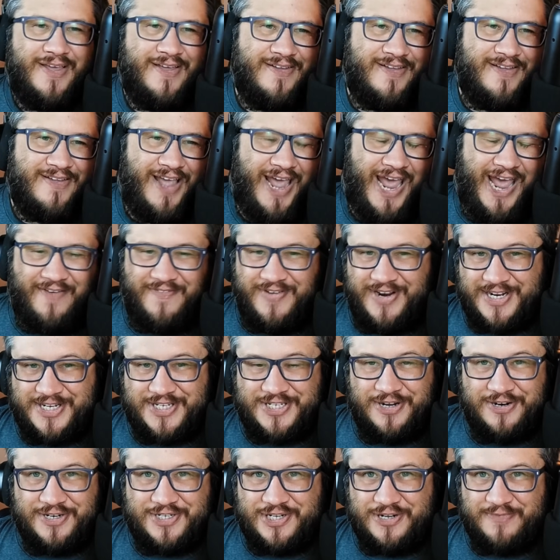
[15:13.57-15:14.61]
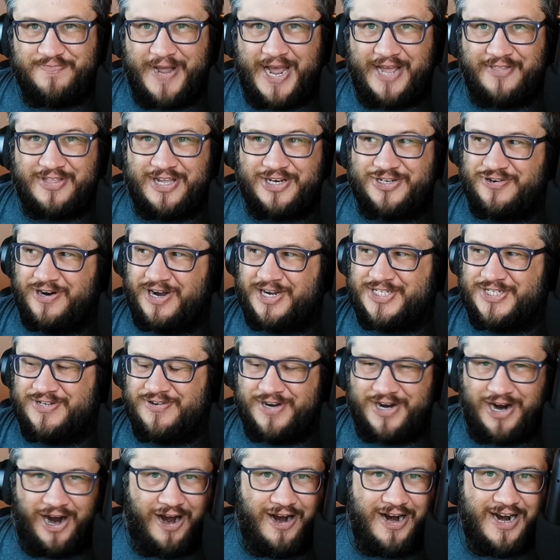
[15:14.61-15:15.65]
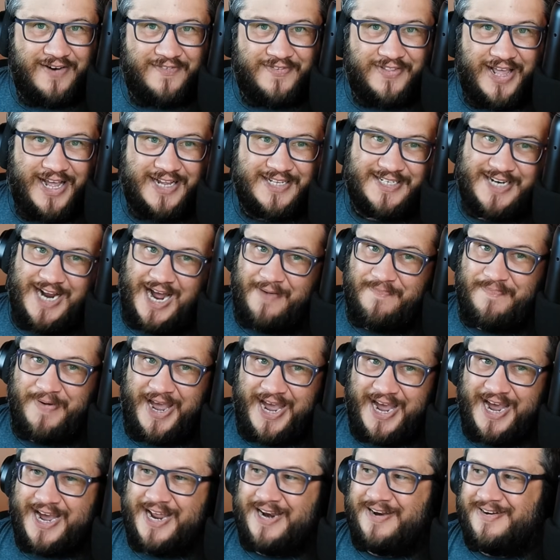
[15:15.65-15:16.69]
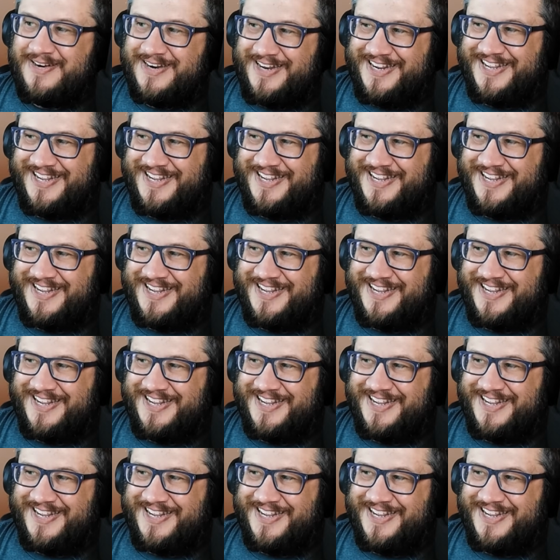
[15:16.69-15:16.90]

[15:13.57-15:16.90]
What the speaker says: Having a 2/2 back that draws you a card after that's not bad.